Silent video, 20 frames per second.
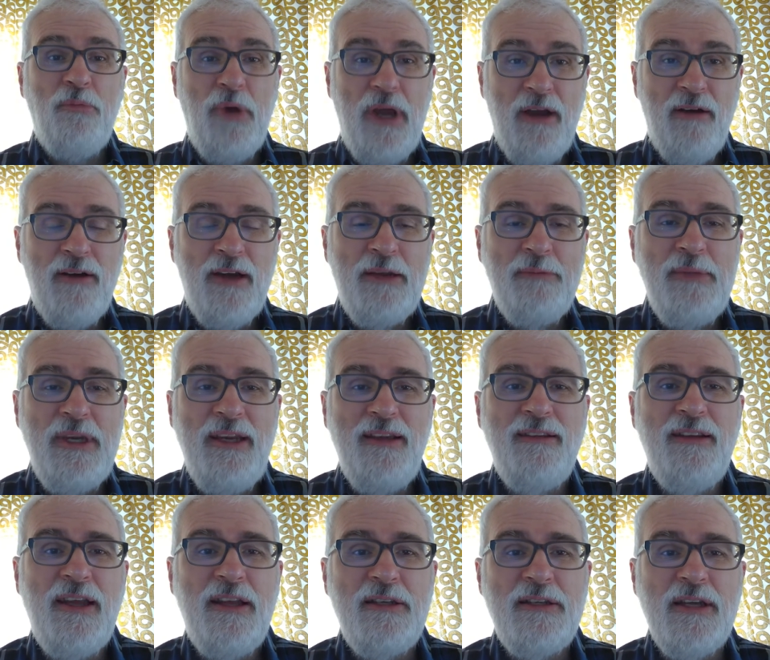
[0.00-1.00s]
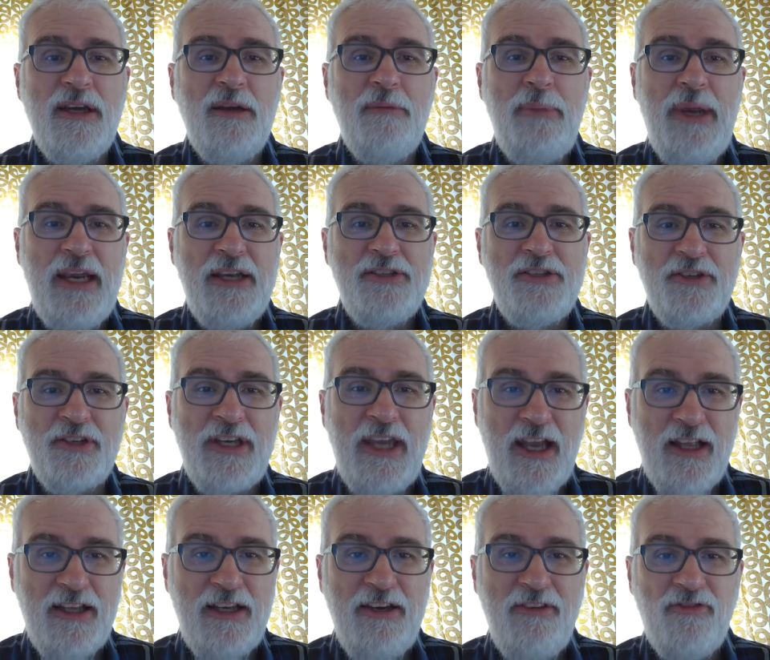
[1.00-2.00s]
Well, I mean that uh, Pastor
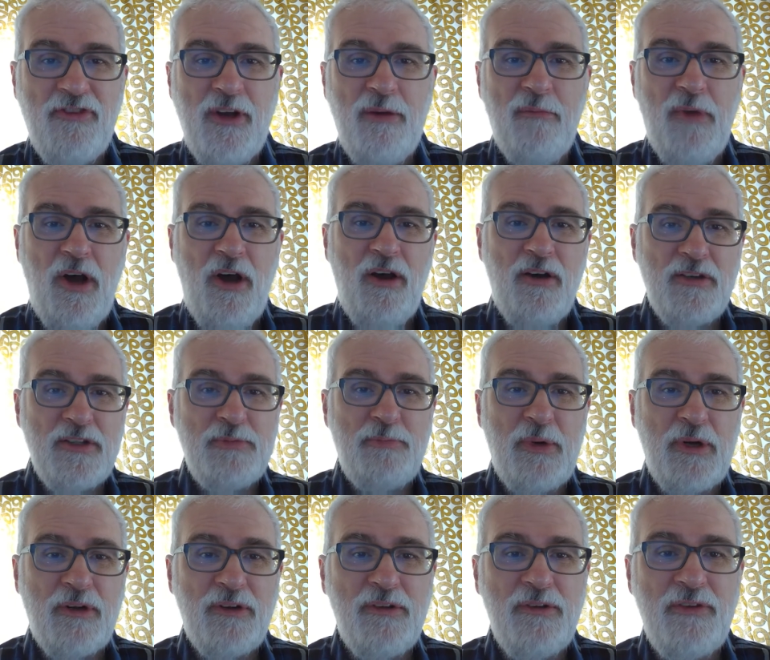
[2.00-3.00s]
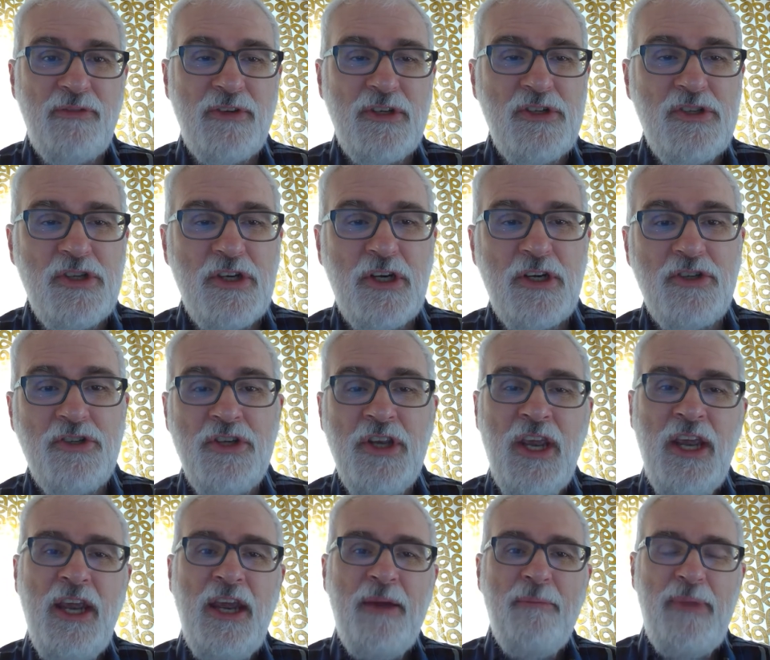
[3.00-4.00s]
Kelly from Augsburg Lutheran Church,
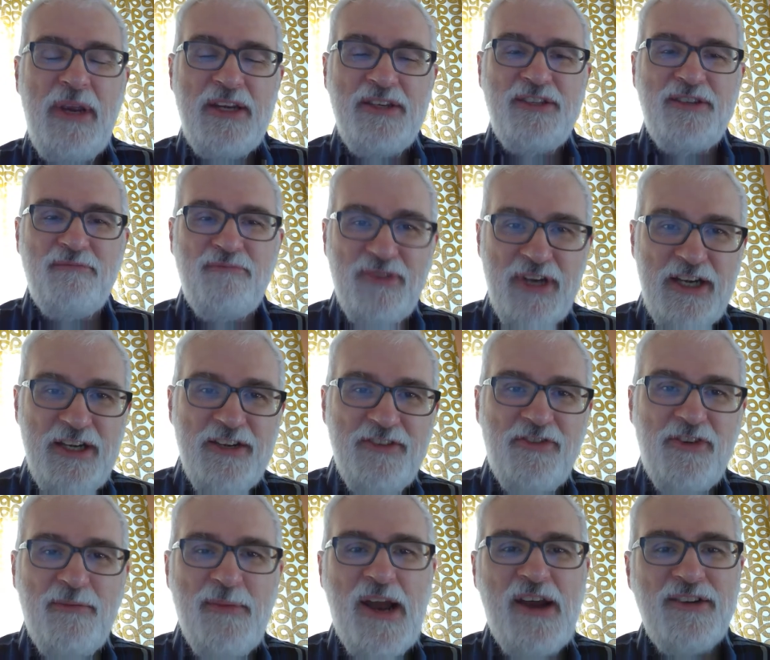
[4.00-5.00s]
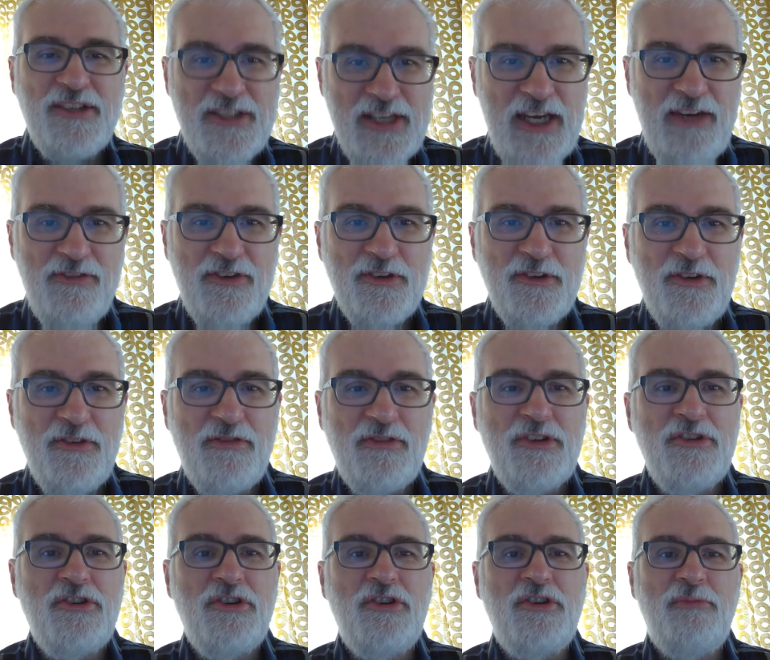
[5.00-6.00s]
Pastor Brenda from Our Savior
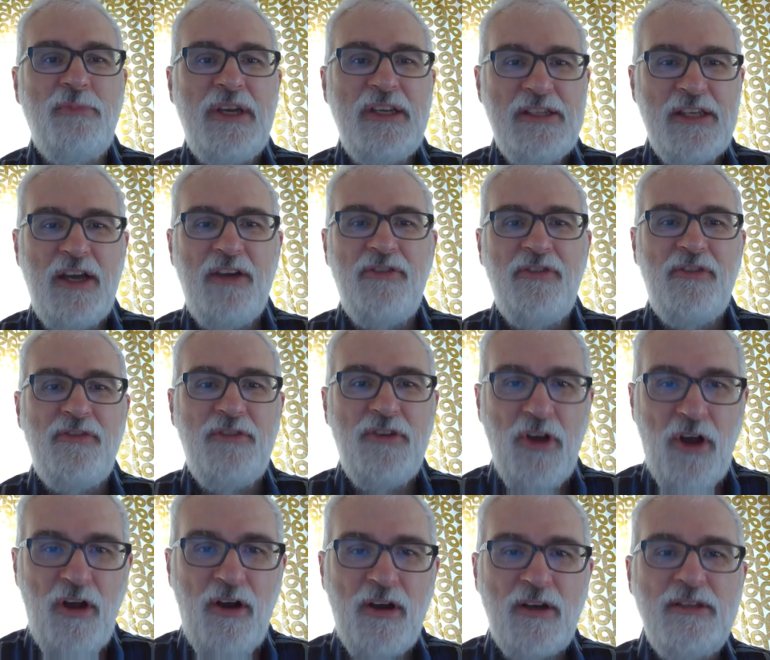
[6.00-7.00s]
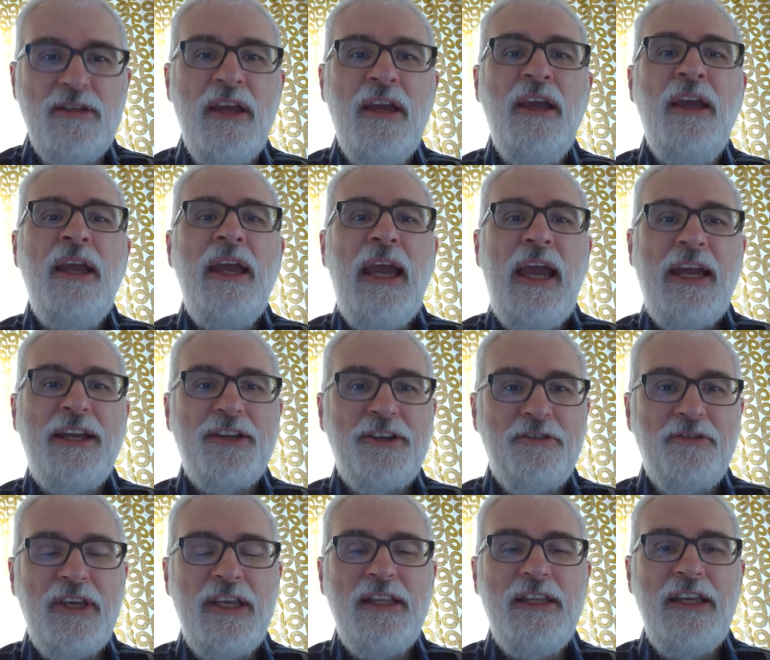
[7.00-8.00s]
Lutheran Church, myself talked and
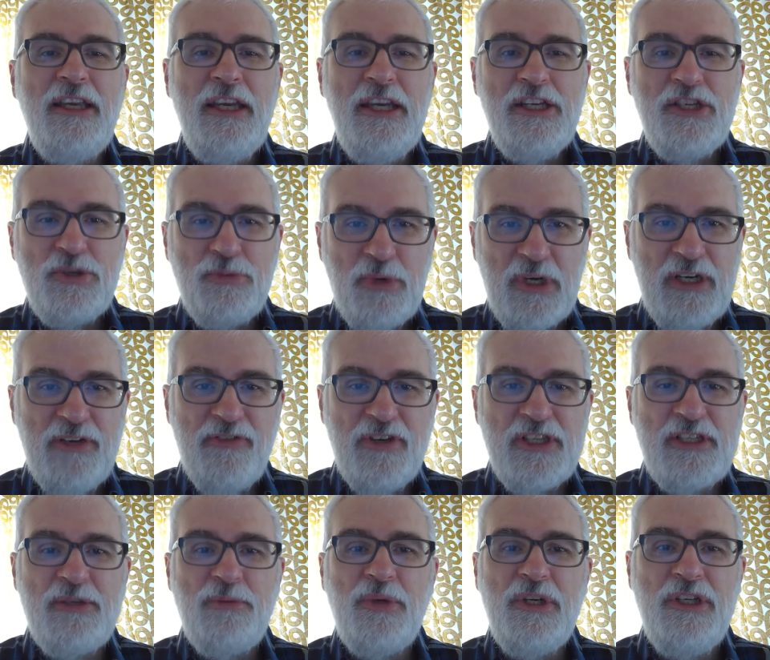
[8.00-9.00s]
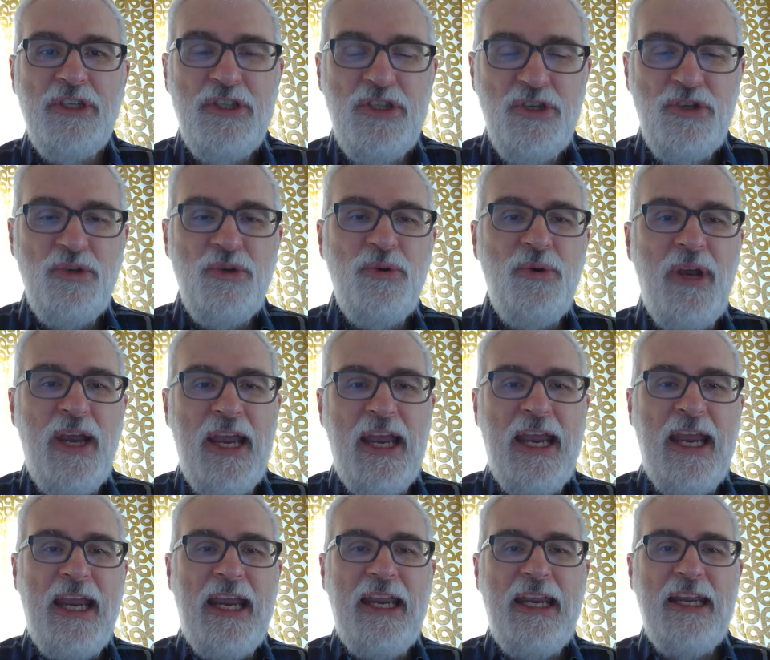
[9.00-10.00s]
agreed that each one of us would do
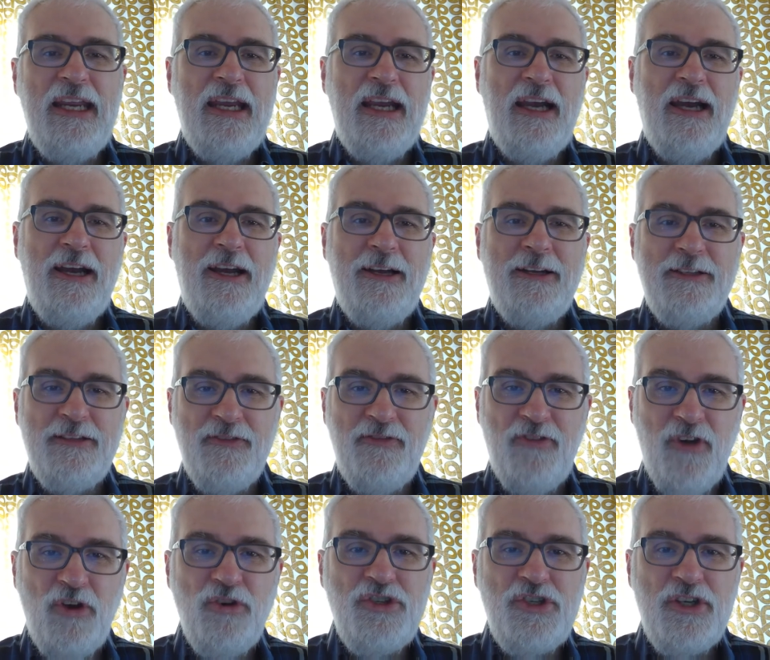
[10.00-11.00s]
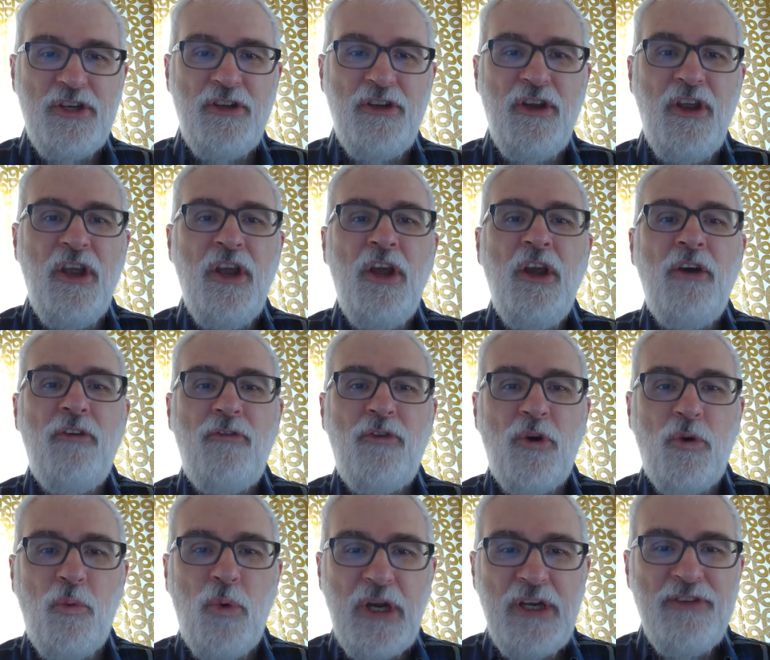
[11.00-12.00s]
a uh, devotion
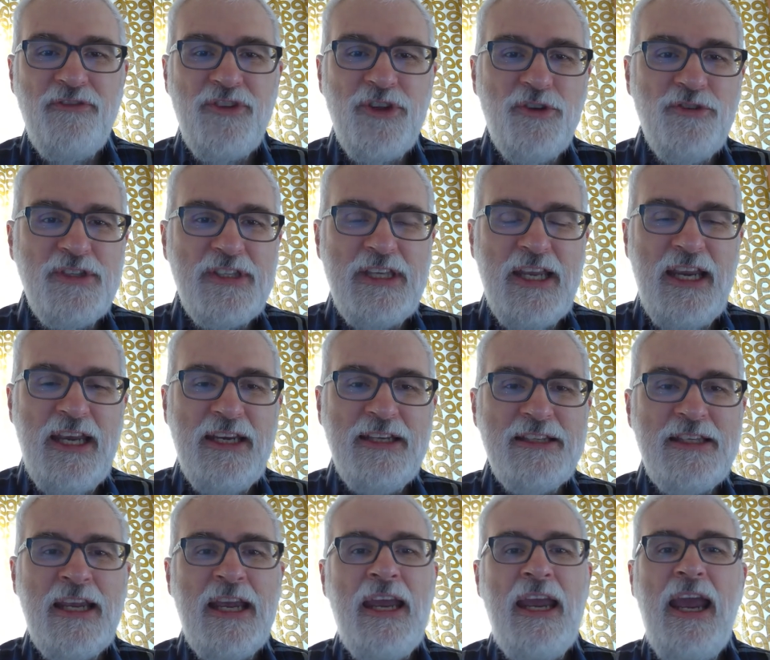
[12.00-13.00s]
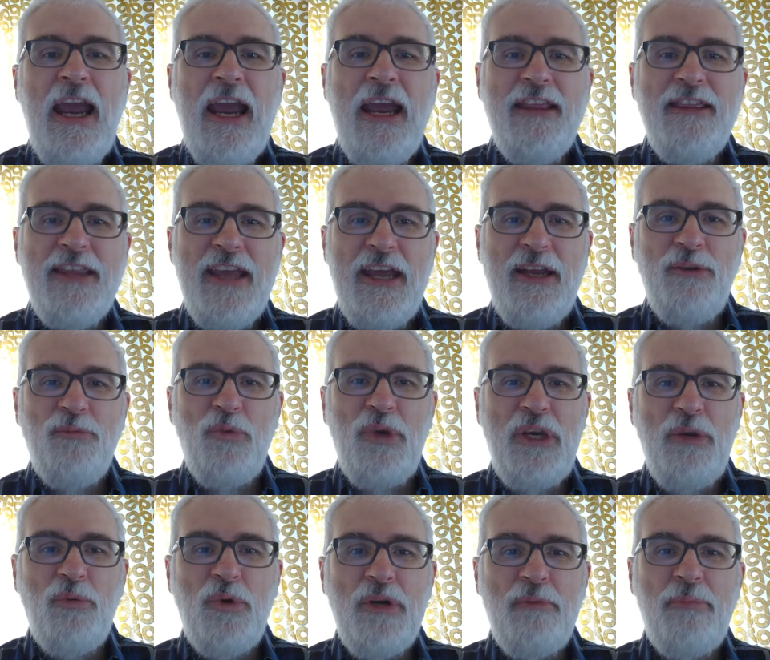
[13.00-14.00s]
for one of those days, and then
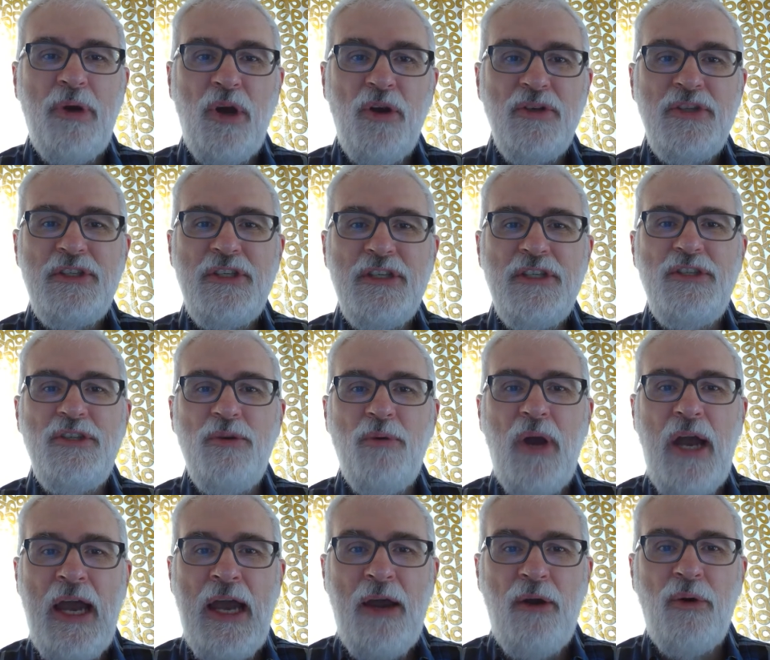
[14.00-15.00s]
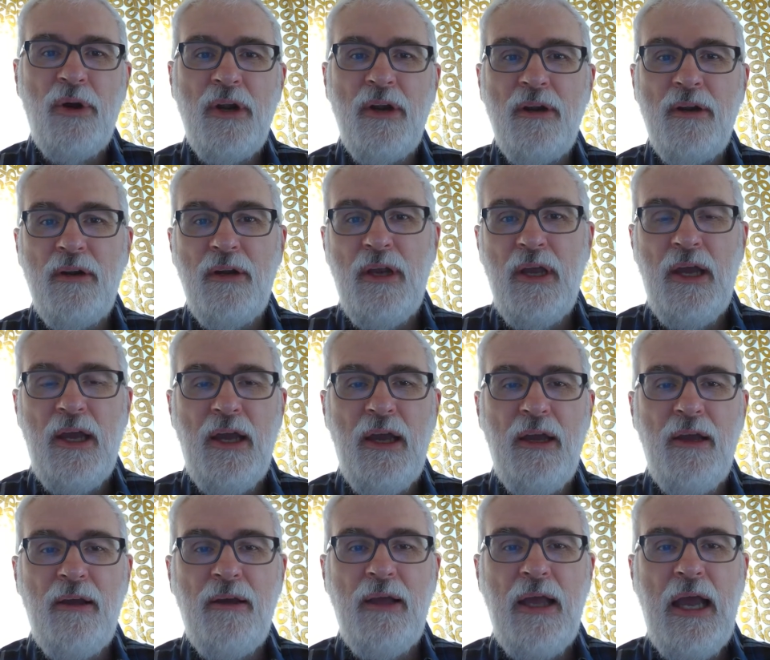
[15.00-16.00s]
we would post it to our
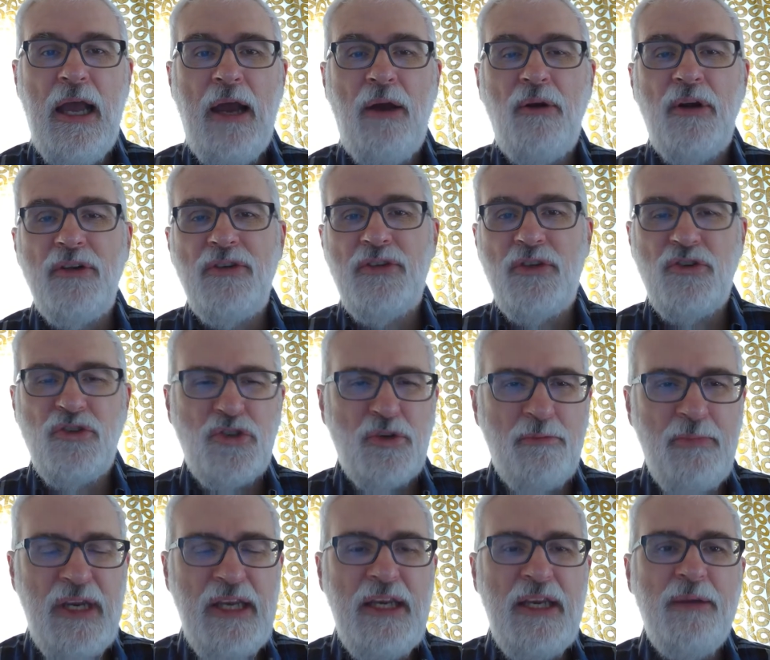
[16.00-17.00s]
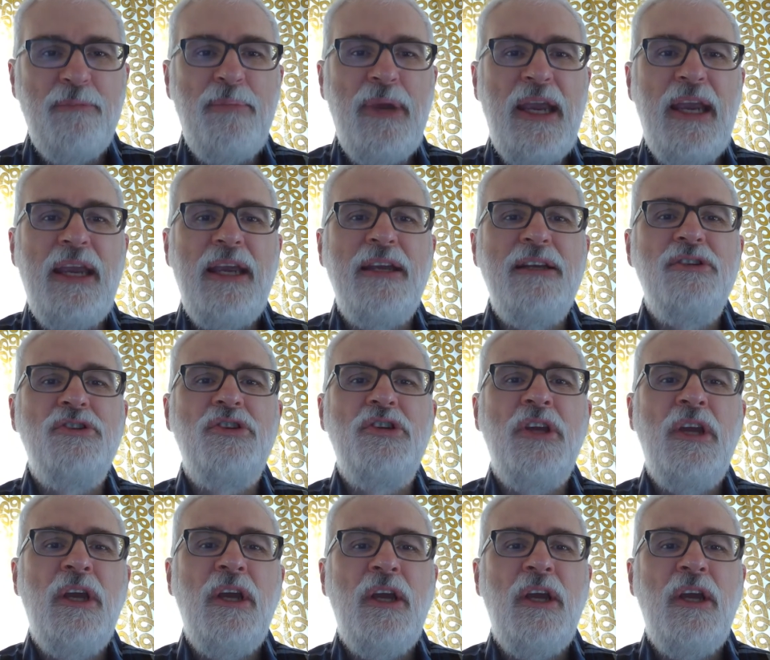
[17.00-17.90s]
uh, our social media page,